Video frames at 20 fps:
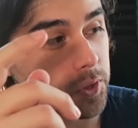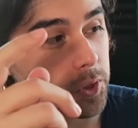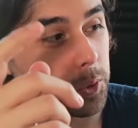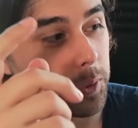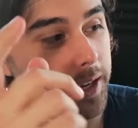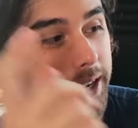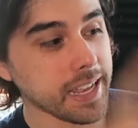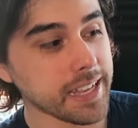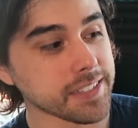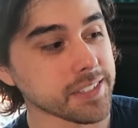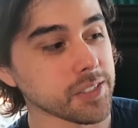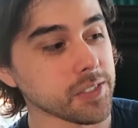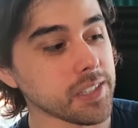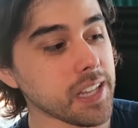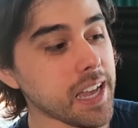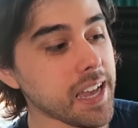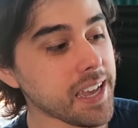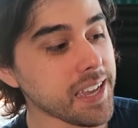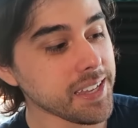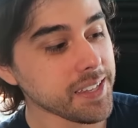two-way
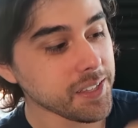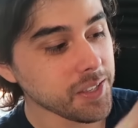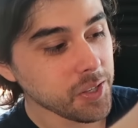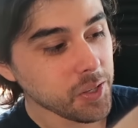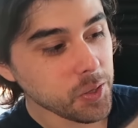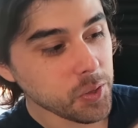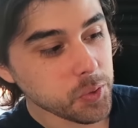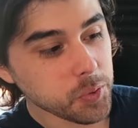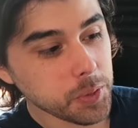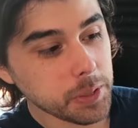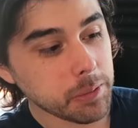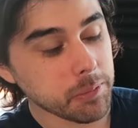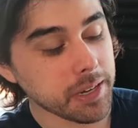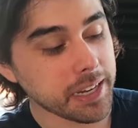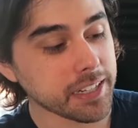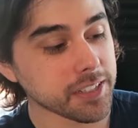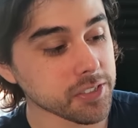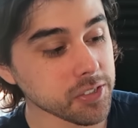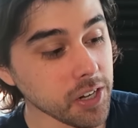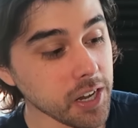SLI,
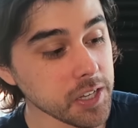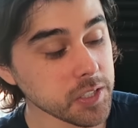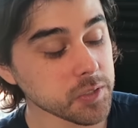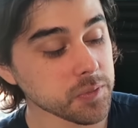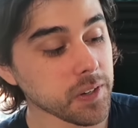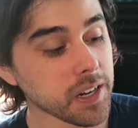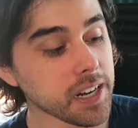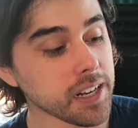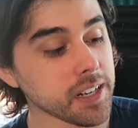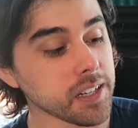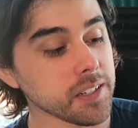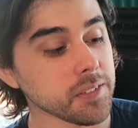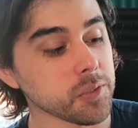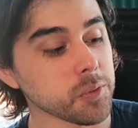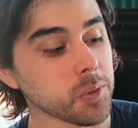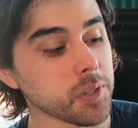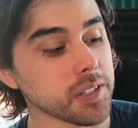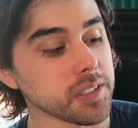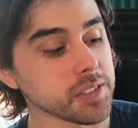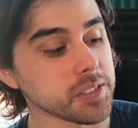three-way crossfire if you
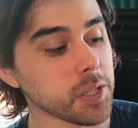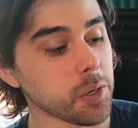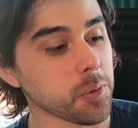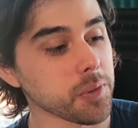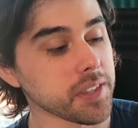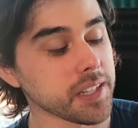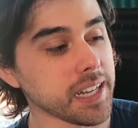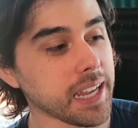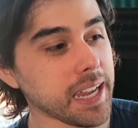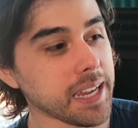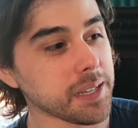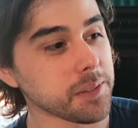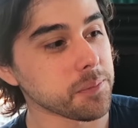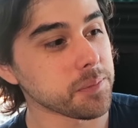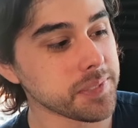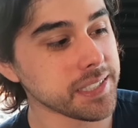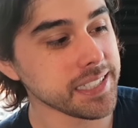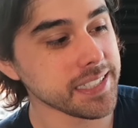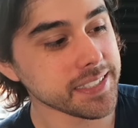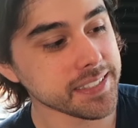wanted to go with an
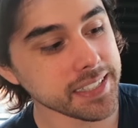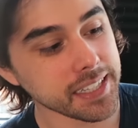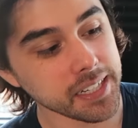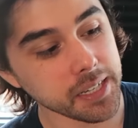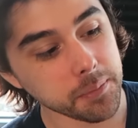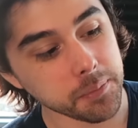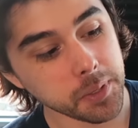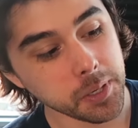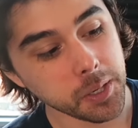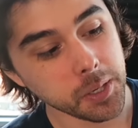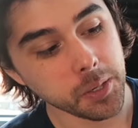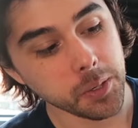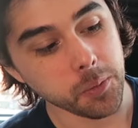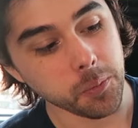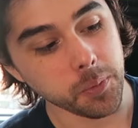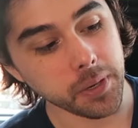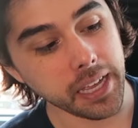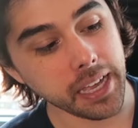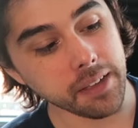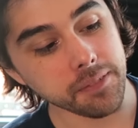AMD setup.
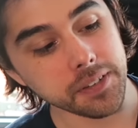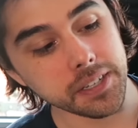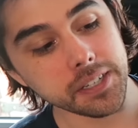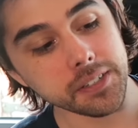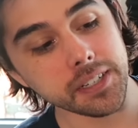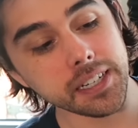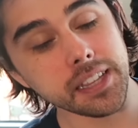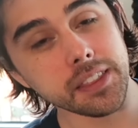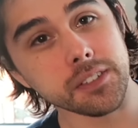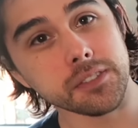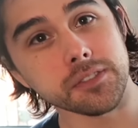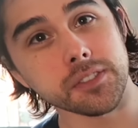We have here in the